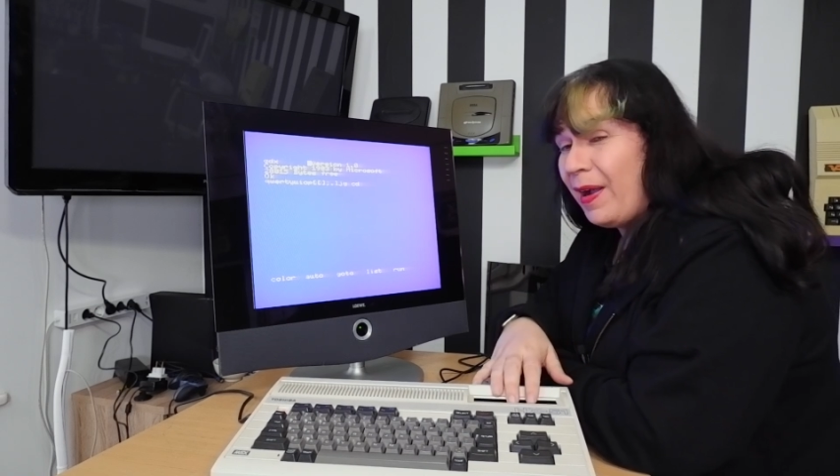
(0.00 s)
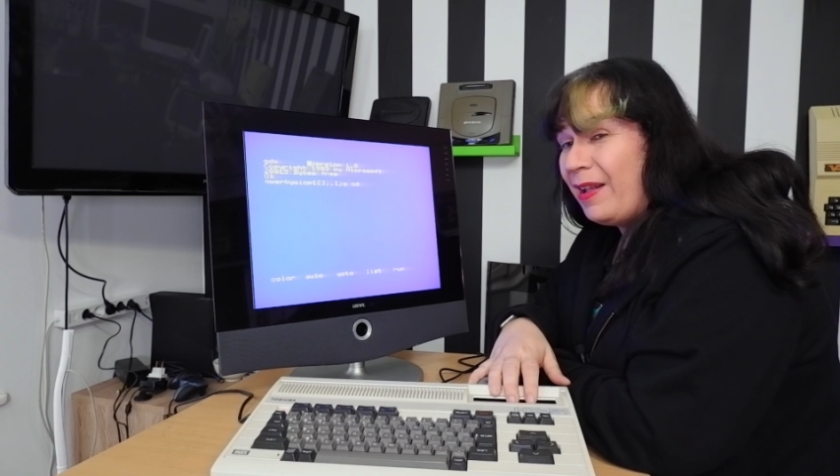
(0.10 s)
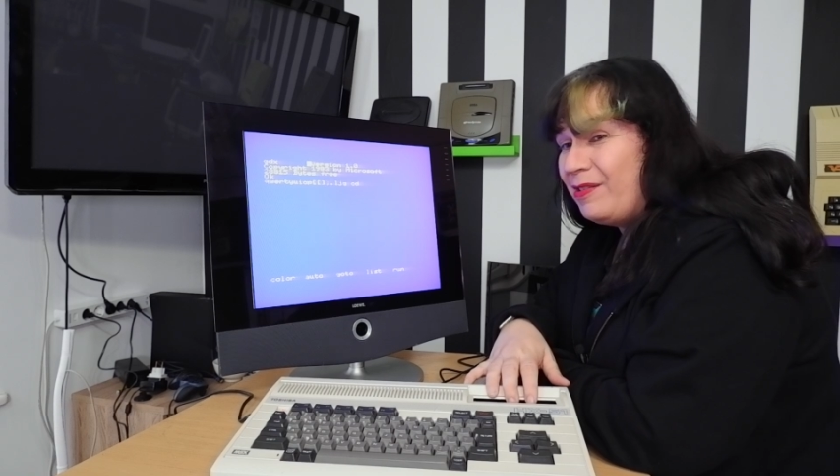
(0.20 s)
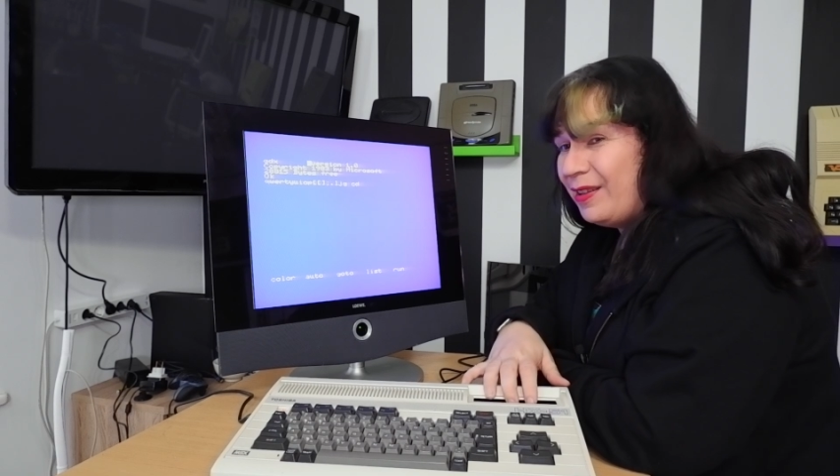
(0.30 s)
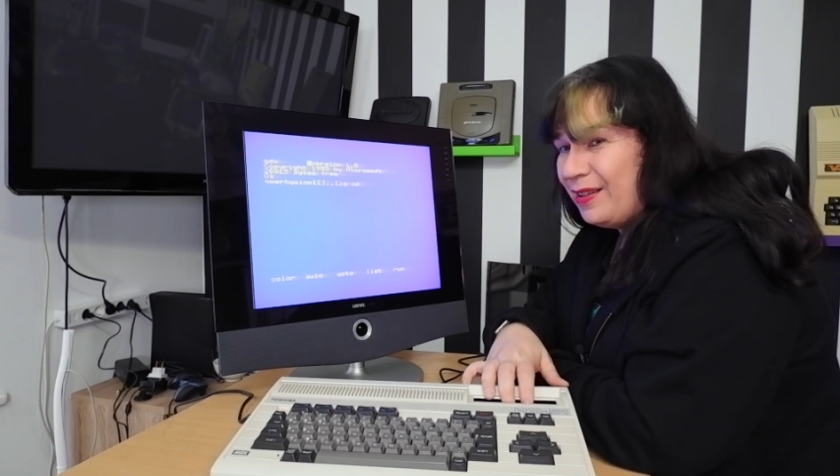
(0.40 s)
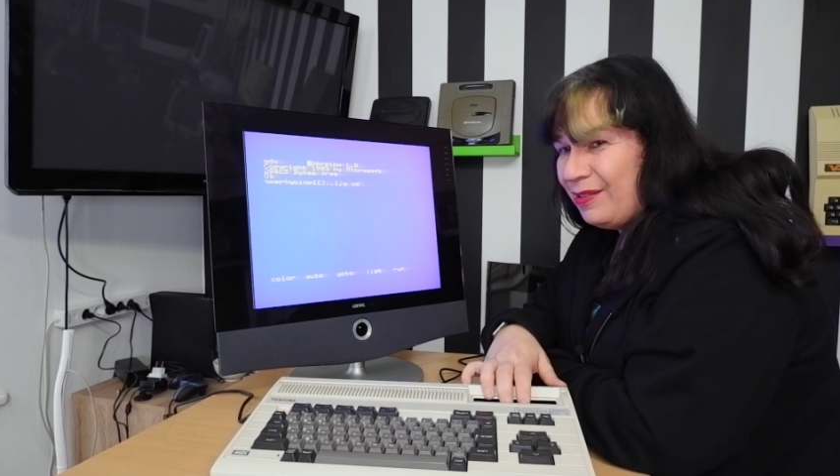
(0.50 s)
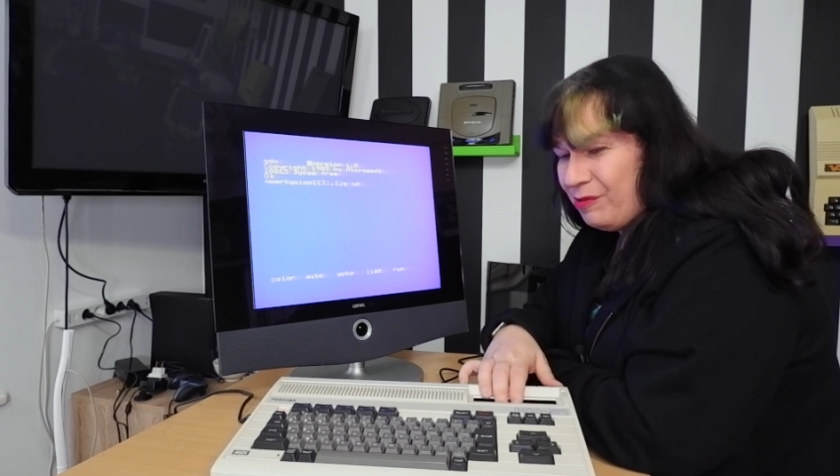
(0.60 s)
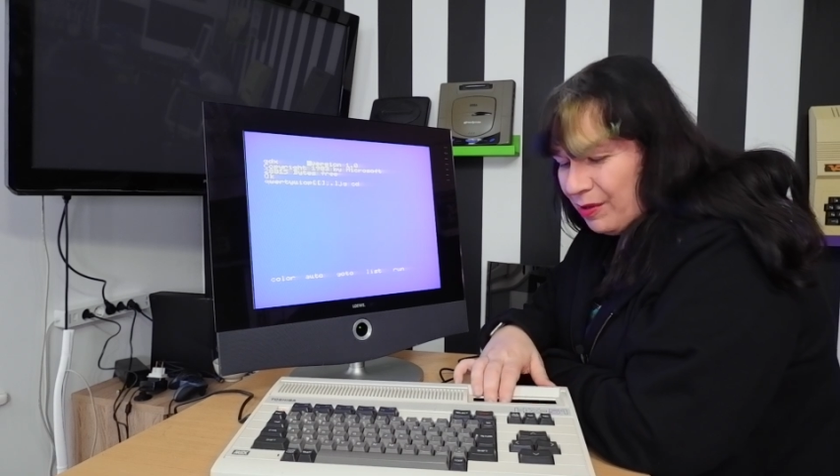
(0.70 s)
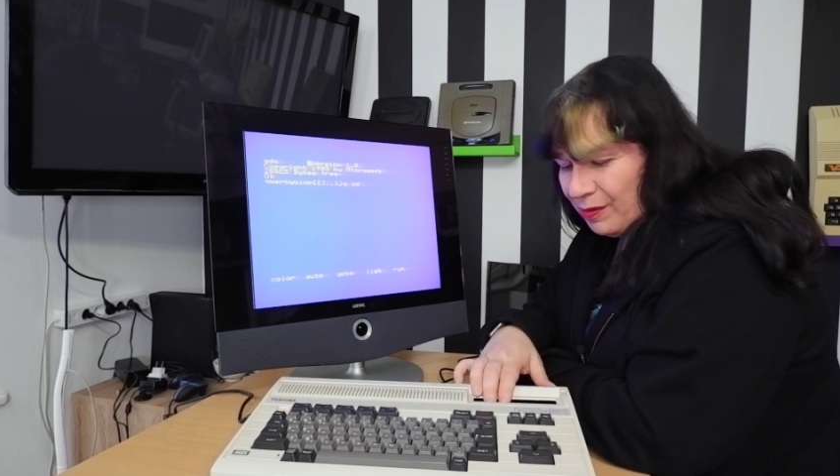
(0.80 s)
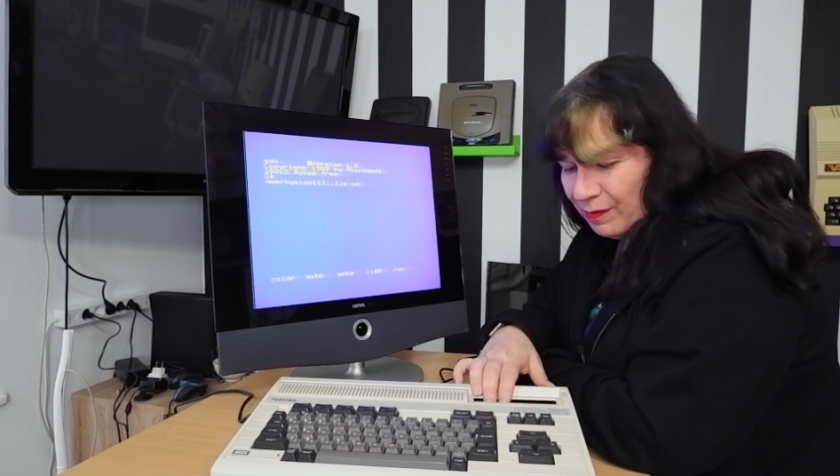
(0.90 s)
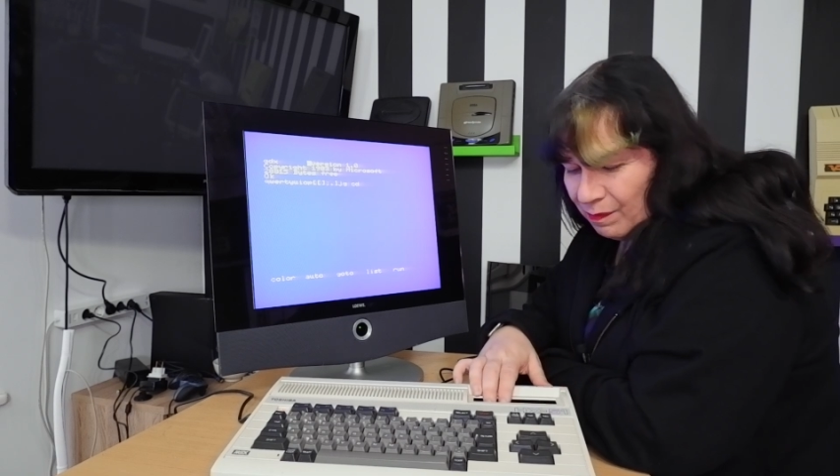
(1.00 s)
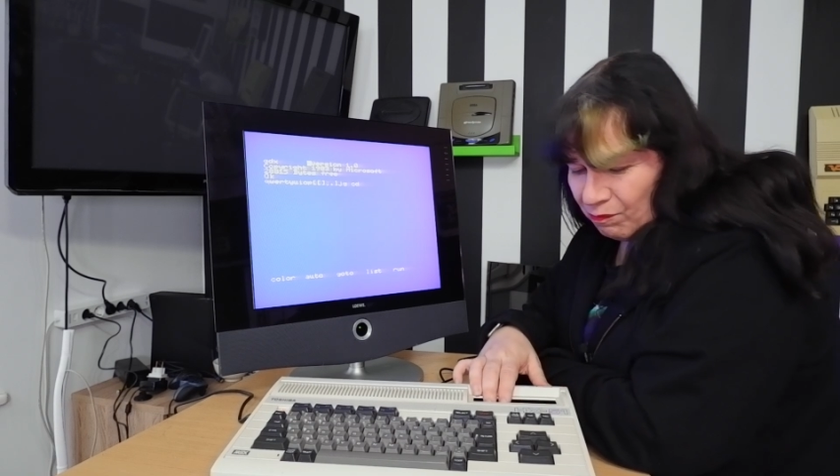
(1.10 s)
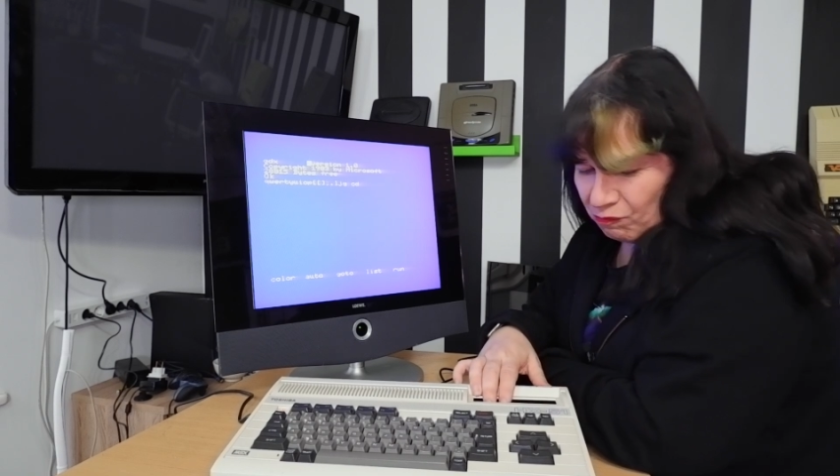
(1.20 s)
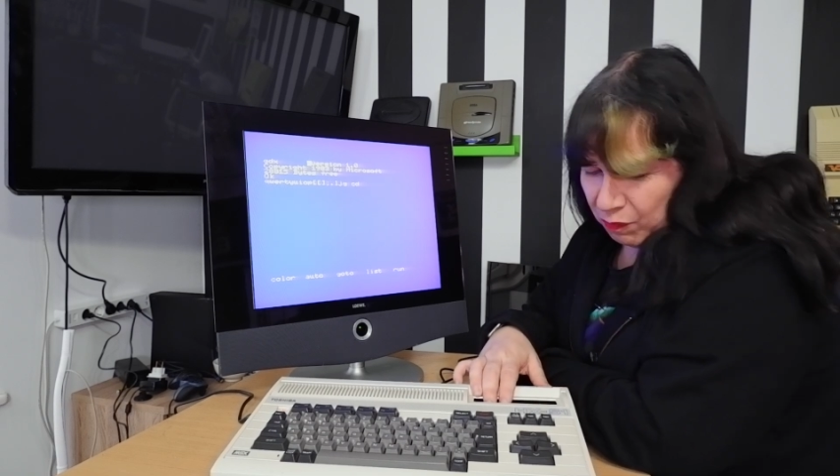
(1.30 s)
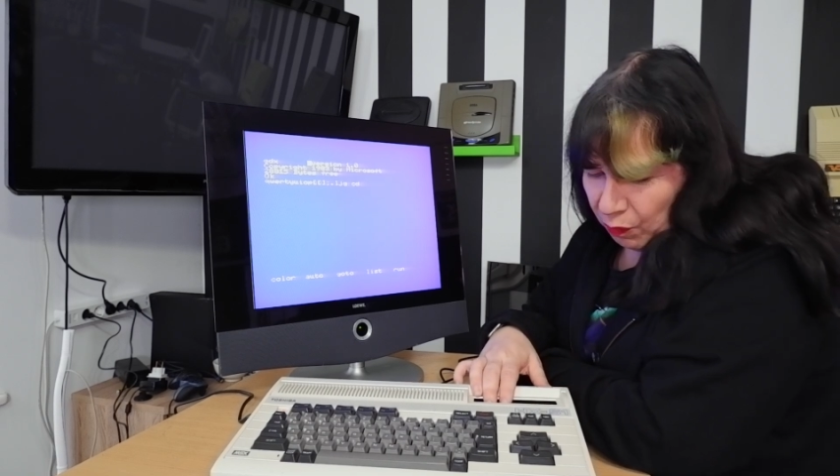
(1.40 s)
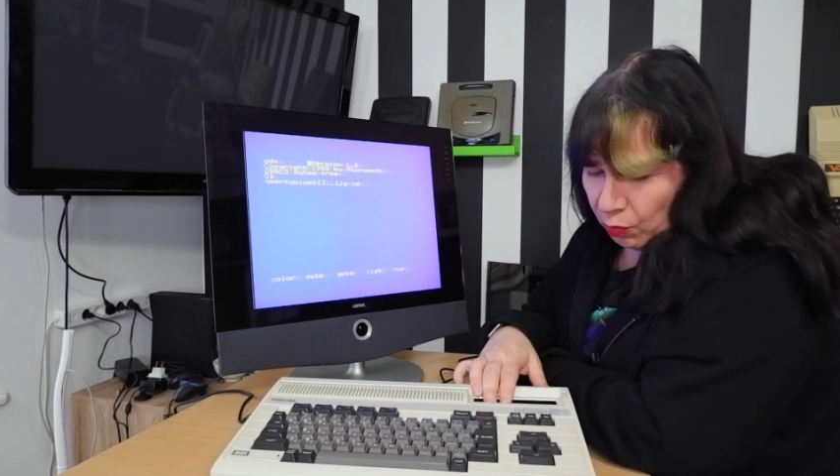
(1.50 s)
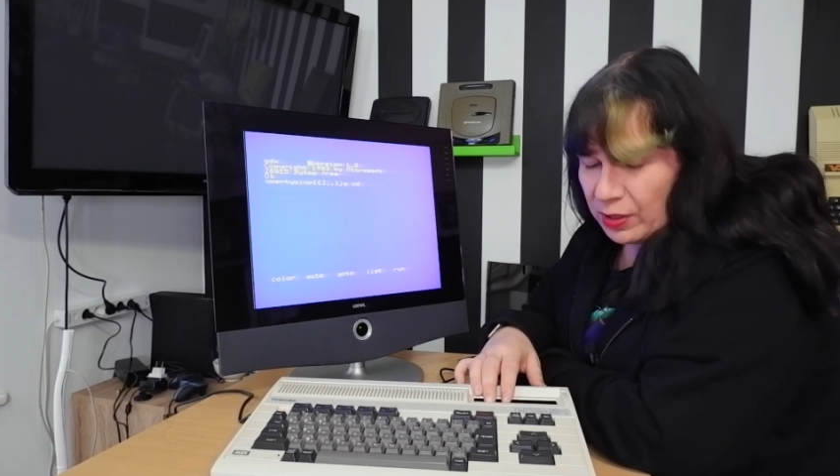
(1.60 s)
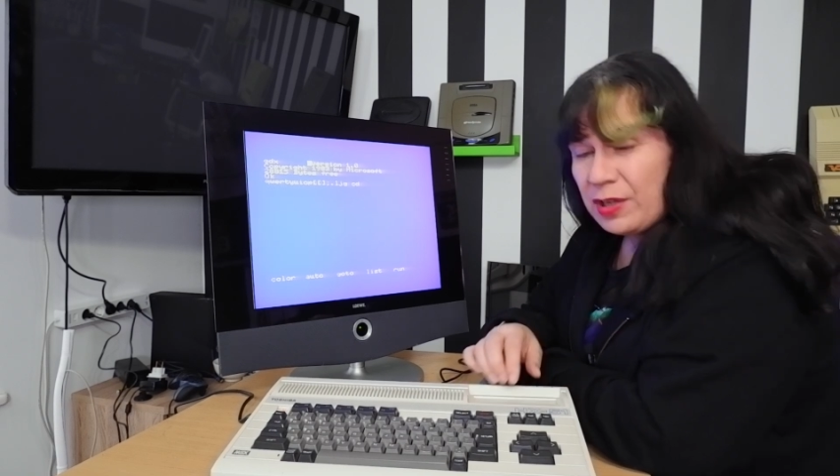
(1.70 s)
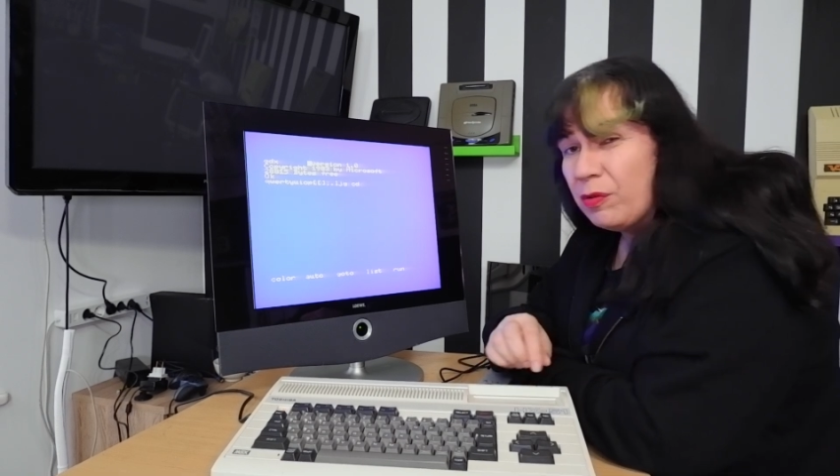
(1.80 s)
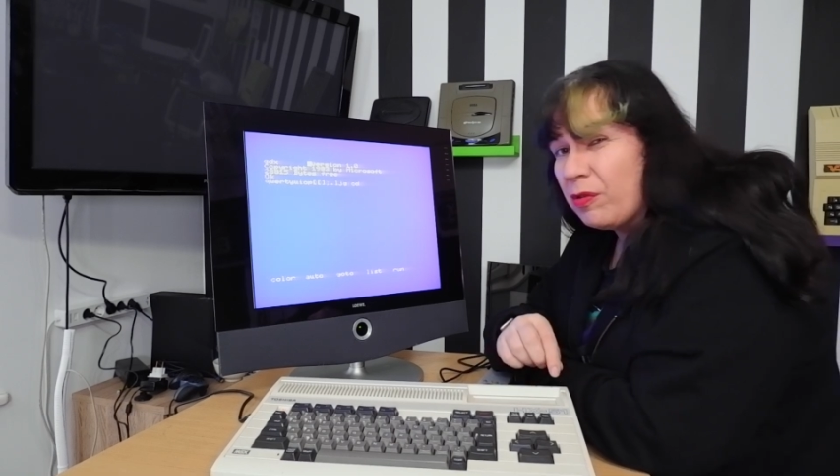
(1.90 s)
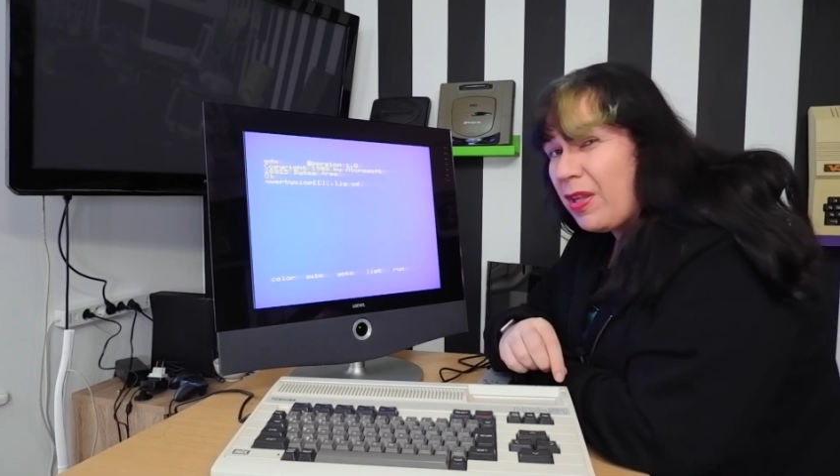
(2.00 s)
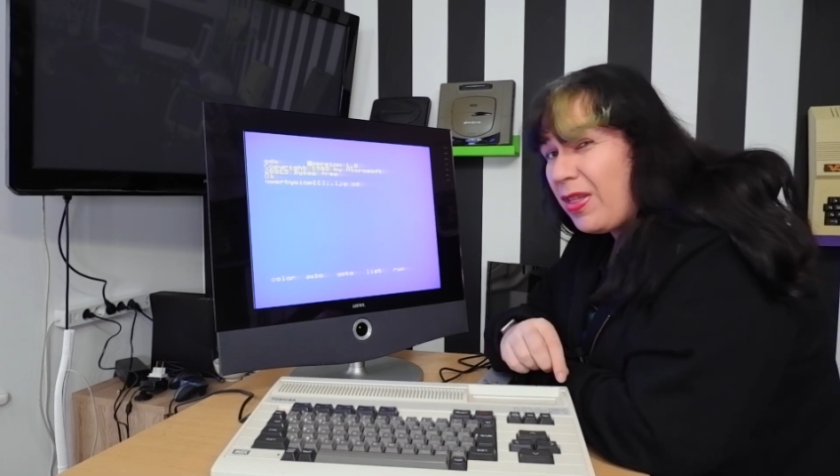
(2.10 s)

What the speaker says: €140